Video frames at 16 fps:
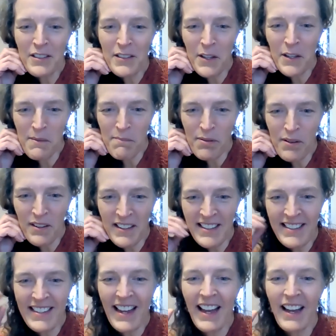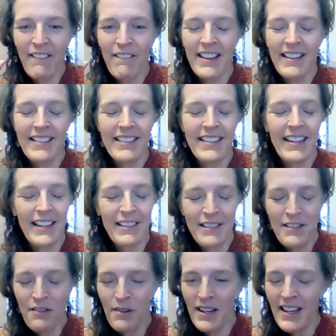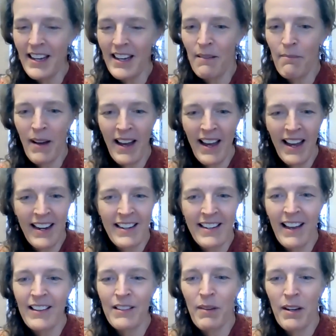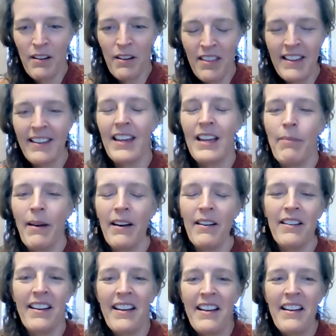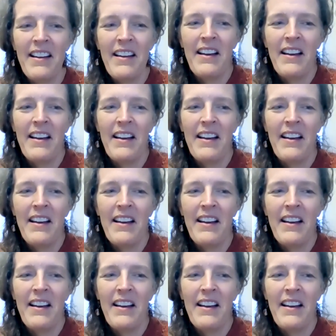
So important to have this history in mind as we are thinking about